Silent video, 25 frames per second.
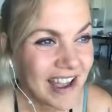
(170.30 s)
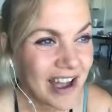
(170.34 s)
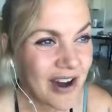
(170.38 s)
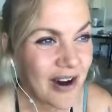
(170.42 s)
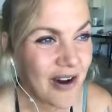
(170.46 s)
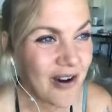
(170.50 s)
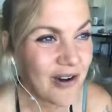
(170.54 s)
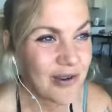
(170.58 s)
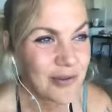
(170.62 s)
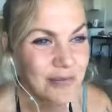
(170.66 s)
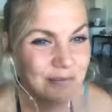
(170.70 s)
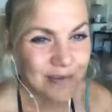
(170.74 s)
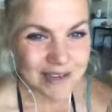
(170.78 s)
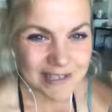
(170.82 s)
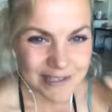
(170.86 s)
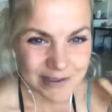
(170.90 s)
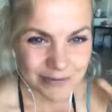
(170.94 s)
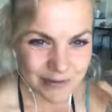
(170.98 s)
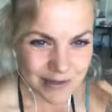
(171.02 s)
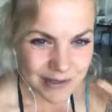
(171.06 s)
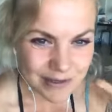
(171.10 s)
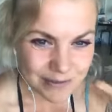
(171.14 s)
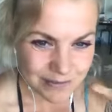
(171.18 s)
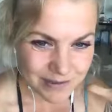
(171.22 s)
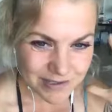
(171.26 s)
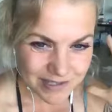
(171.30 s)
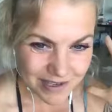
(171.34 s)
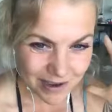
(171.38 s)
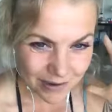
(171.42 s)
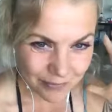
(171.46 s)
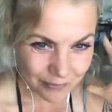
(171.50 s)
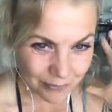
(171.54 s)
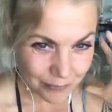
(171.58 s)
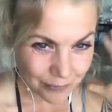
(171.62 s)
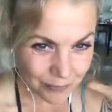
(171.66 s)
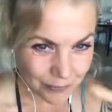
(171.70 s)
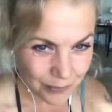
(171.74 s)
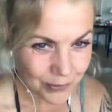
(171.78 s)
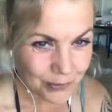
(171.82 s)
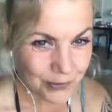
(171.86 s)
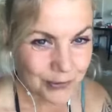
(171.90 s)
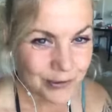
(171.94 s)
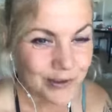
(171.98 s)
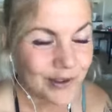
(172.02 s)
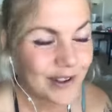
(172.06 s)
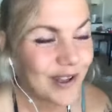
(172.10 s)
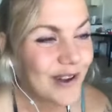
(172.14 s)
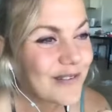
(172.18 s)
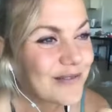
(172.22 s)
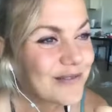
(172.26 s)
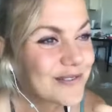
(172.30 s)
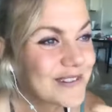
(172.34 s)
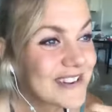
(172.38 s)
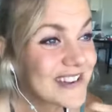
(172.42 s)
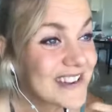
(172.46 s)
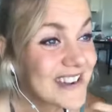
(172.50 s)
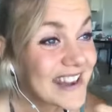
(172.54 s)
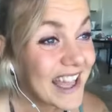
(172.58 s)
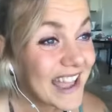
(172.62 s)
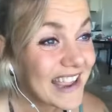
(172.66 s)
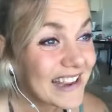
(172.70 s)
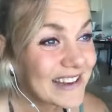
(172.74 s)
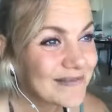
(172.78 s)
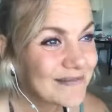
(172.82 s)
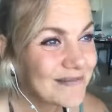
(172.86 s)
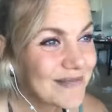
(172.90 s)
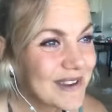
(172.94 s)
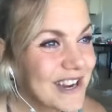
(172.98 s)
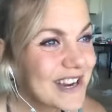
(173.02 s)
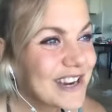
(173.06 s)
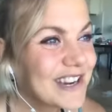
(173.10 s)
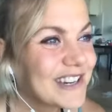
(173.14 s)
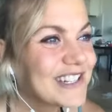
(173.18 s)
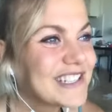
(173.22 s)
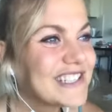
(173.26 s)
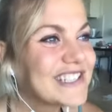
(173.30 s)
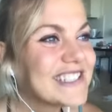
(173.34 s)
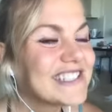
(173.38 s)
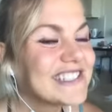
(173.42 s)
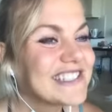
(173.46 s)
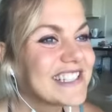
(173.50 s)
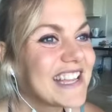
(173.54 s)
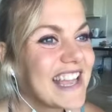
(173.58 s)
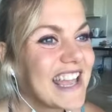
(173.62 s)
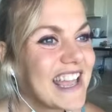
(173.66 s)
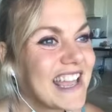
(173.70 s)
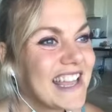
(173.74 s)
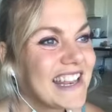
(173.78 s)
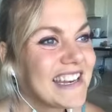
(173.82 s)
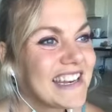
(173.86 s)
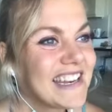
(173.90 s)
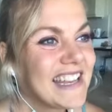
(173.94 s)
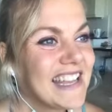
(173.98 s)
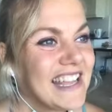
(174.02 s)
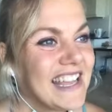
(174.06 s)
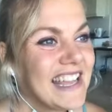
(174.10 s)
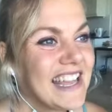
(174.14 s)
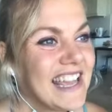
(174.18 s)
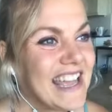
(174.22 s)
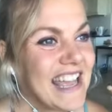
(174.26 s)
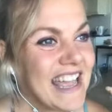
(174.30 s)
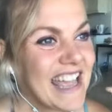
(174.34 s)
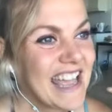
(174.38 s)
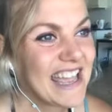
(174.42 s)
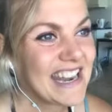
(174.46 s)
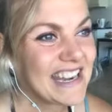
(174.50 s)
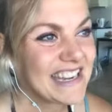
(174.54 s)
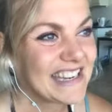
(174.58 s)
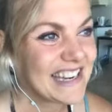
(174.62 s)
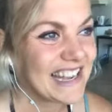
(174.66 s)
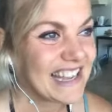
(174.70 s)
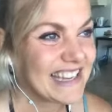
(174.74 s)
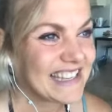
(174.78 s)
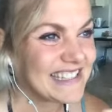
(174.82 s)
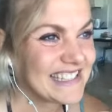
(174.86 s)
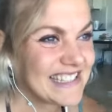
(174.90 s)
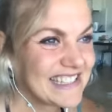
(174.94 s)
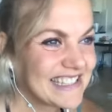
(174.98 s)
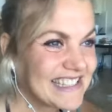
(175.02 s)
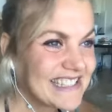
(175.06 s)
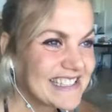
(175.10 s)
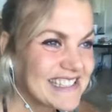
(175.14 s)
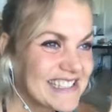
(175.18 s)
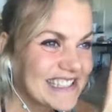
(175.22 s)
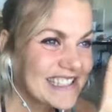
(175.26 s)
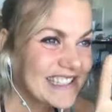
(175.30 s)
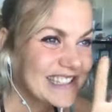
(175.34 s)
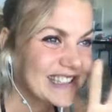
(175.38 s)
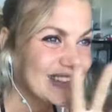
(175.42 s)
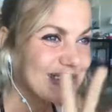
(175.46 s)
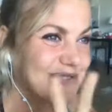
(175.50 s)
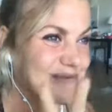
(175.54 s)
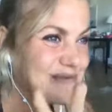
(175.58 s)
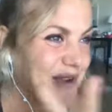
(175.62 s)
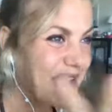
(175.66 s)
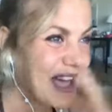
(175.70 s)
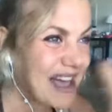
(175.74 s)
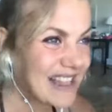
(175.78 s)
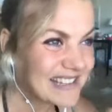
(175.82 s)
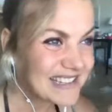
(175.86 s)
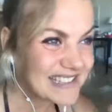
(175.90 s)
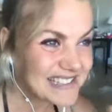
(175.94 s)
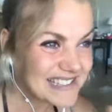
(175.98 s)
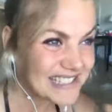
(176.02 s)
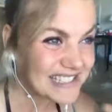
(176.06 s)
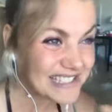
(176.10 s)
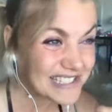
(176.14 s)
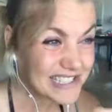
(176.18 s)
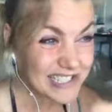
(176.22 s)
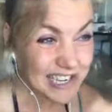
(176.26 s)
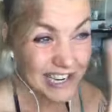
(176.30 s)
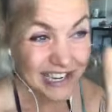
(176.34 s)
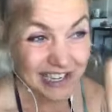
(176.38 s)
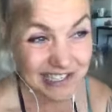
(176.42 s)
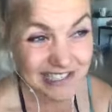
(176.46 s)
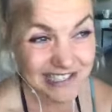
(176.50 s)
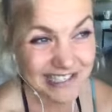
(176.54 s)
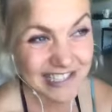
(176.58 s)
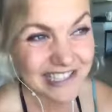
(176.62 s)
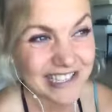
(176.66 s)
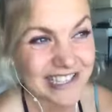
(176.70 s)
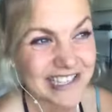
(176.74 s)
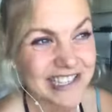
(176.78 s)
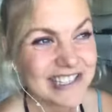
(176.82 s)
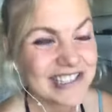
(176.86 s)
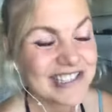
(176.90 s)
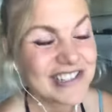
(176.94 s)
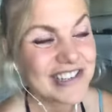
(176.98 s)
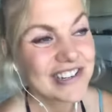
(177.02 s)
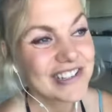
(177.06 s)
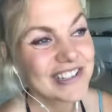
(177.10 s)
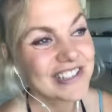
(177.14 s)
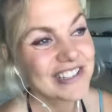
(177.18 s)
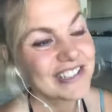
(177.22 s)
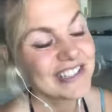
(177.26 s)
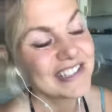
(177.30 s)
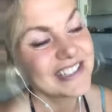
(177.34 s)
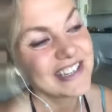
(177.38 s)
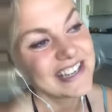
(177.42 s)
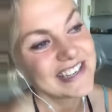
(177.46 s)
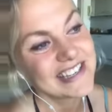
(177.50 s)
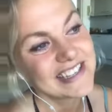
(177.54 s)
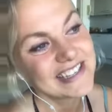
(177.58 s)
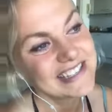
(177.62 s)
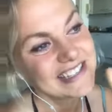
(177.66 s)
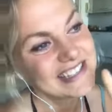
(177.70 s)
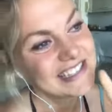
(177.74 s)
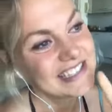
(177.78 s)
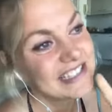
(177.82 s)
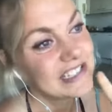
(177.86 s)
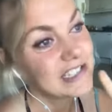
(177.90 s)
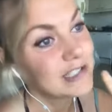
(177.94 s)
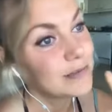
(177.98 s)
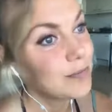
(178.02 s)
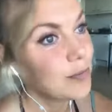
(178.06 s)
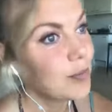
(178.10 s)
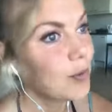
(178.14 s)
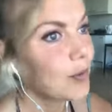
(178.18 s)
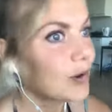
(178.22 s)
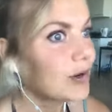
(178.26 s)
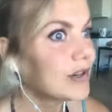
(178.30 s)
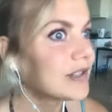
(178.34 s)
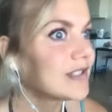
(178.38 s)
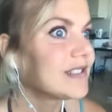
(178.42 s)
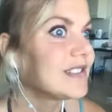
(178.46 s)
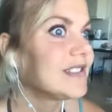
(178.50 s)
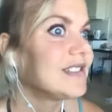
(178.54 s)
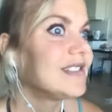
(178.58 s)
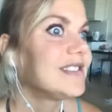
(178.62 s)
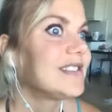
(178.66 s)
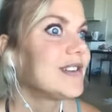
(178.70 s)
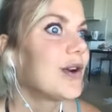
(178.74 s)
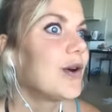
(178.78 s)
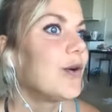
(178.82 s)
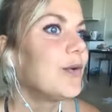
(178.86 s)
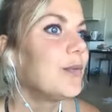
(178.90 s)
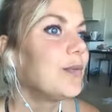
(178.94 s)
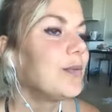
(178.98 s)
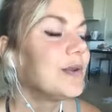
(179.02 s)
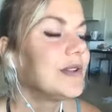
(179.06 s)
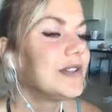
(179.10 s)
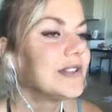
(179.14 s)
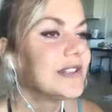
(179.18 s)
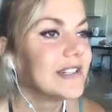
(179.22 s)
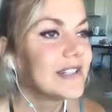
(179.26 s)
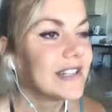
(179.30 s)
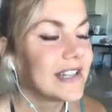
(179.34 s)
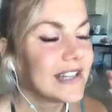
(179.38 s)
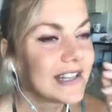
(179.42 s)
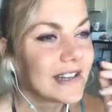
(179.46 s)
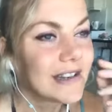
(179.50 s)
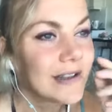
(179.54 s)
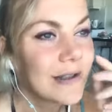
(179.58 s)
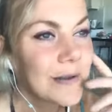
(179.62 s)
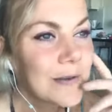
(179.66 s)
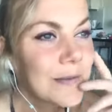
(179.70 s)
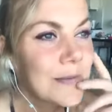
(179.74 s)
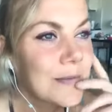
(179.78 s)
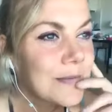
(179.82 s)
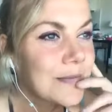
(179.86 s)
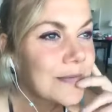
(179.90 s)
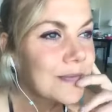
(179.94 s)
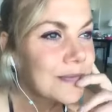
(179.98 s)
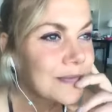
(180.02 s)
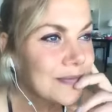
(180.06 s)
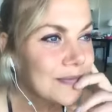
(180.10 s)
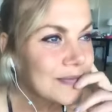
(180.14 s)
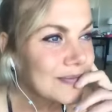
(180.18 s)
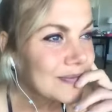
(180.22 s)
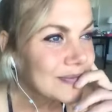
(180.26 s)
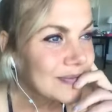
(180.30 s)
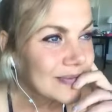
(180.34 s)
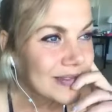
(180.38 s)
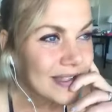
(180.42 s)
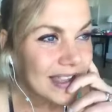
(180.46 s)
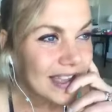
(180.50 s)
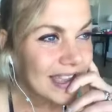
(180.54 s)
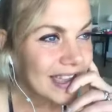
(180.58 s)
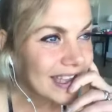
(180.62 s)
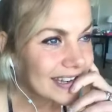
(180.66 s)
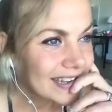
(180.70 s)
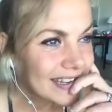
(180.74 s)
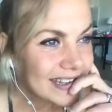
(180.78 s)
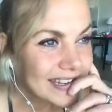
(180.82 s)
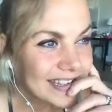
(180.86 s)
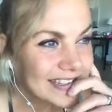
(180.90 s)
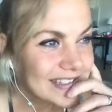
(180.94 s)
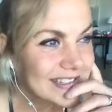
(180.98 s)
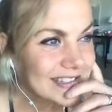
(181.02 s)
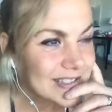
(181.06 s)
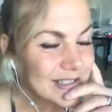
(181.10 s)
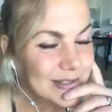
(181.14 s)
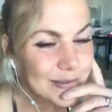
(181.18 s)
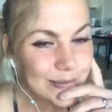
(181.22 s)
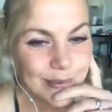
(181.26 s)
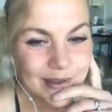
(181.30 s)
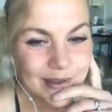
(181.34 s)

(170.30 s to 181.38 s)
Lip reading: All my dreams are full of nightmares and like these duality chasing each other, and I see these portals open and it has just